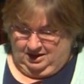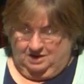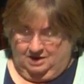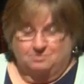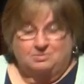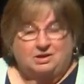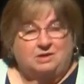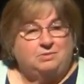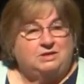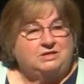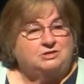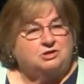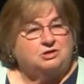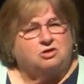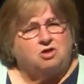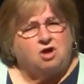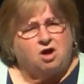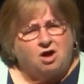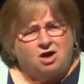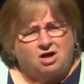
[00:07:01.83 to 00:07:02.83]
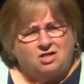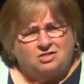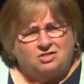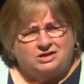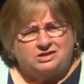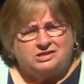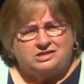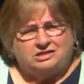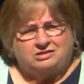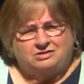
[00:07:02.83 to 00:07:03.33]
It may be to call
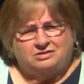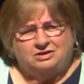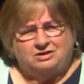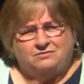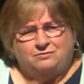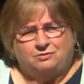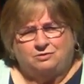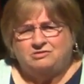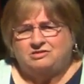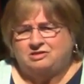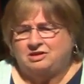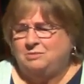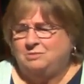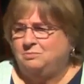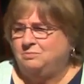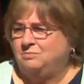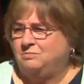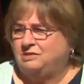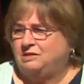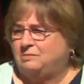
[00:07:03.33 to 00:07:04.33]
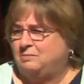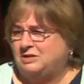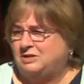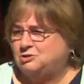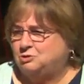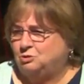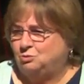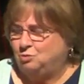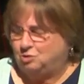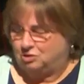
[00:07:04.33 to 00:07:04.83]
us for some
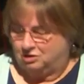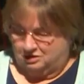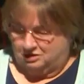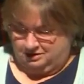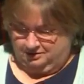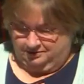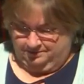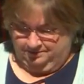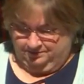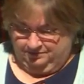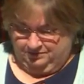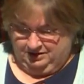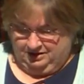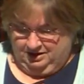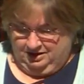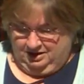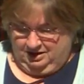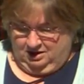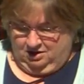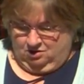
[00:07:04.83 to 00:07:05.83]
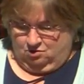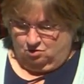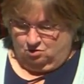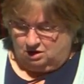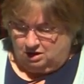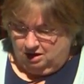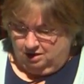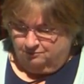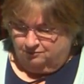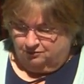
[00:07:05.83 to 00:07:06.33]
special work, or
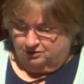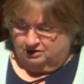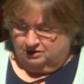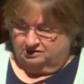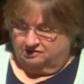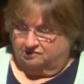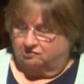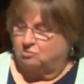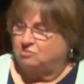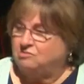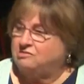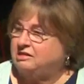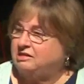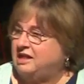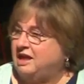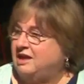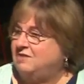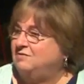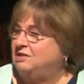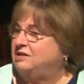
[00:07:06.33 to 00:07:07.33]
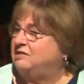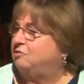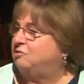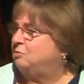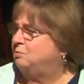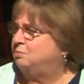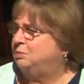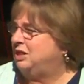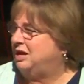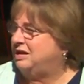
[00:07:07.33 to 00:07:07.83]
comfort us, or save us,
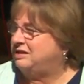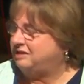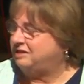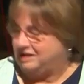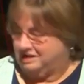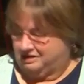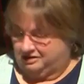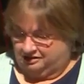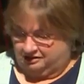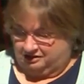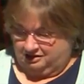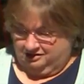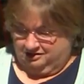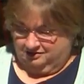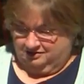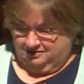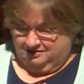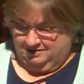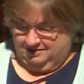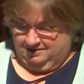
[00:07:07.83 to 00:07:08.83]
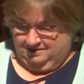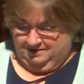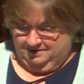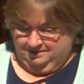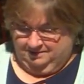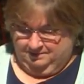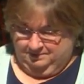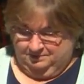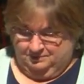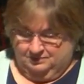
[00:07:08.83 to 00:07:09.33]
or bless us.
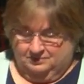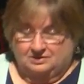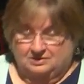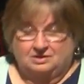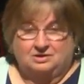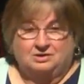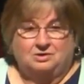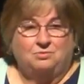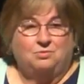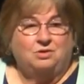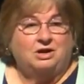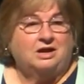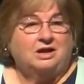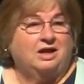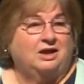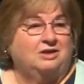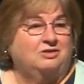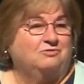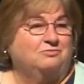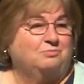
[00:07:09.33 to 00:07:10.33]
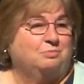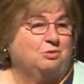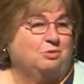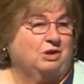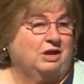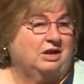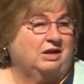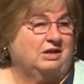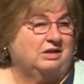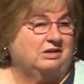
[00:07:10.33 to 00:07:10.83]
What kind of
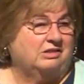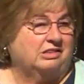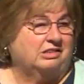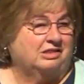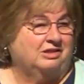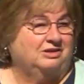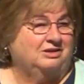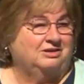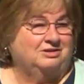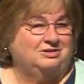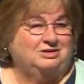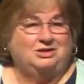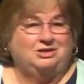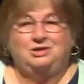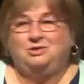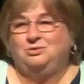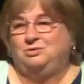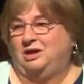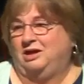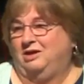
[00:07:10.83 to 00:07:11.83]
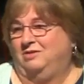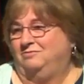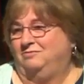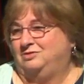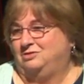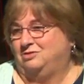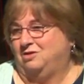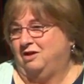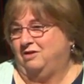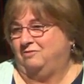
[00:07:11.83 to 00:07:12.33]
praise do you have
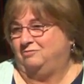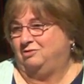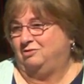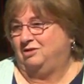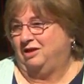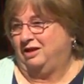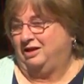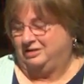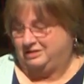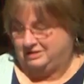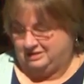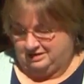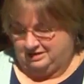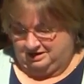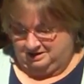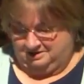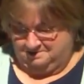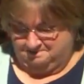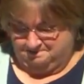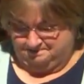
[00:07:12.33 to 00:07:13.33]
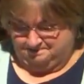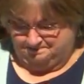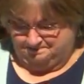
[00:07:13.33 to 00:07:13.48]
to offer God today?